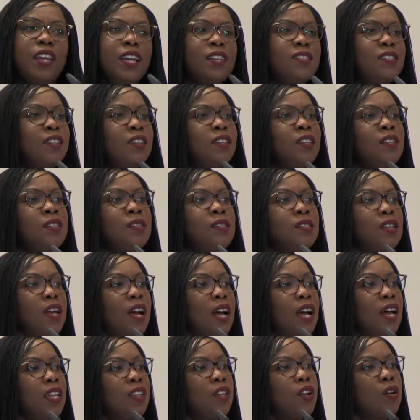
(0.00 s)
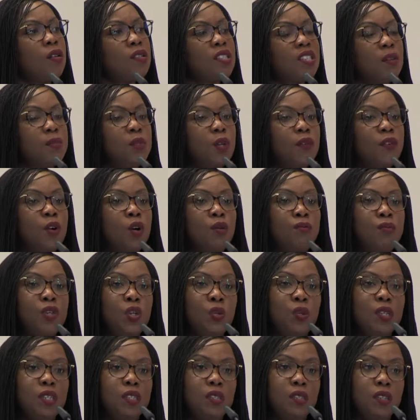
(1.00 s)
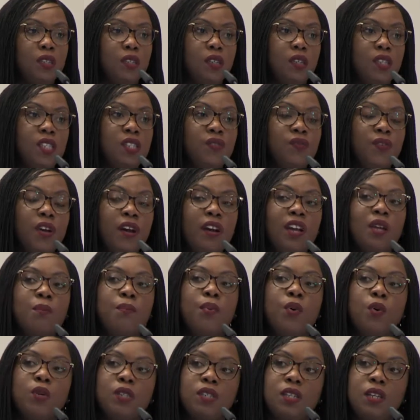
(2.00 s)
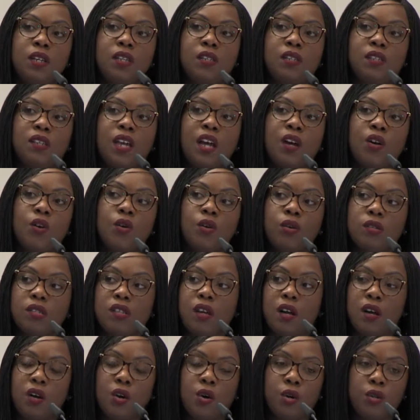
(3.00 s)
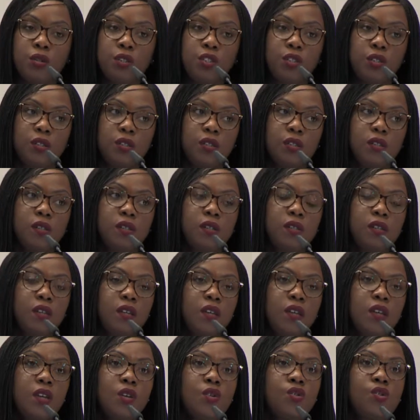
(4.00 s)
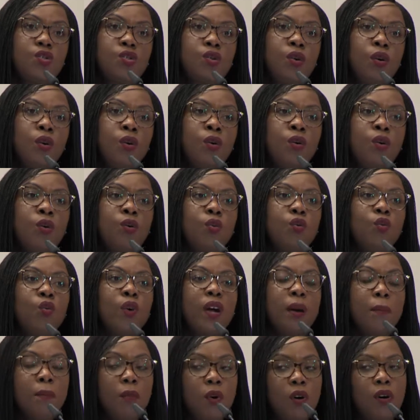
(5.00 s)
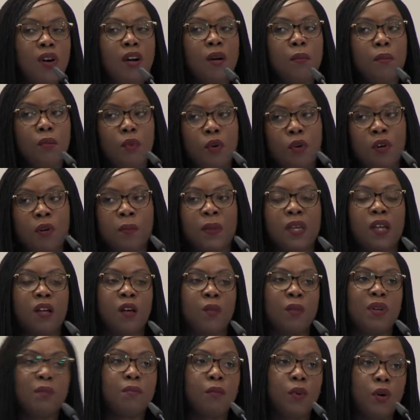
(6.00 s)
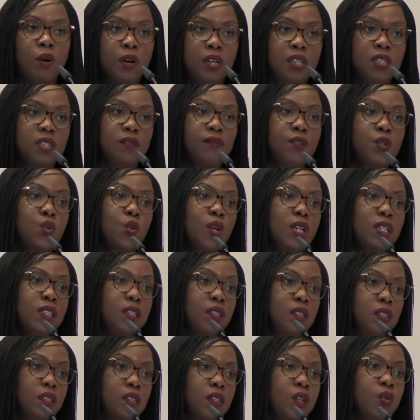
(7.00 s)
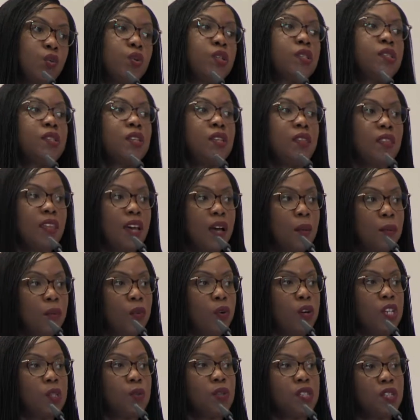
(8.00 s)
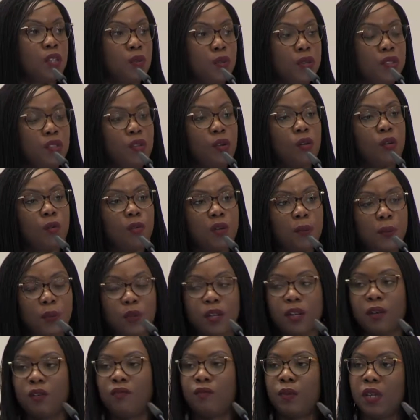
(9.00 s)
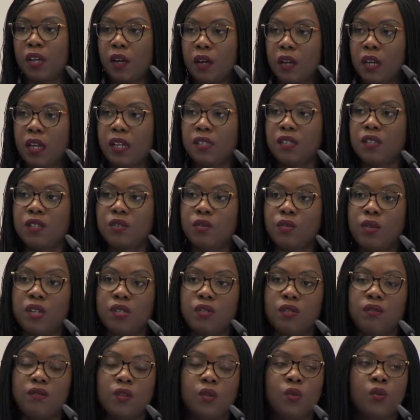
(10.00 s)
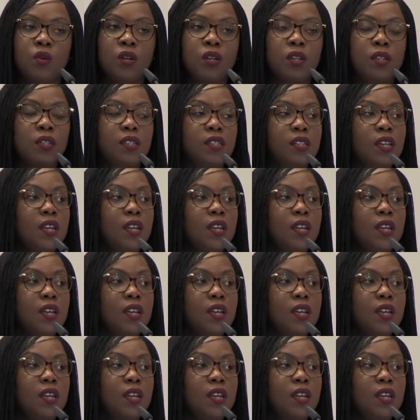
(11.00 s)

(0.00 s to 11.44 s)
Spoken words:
thing is the concept of community is very important across our cultures. So we're more and more becoming more individualistic. We're seeing that more, especially with young people kind of being connected to the rest of the world.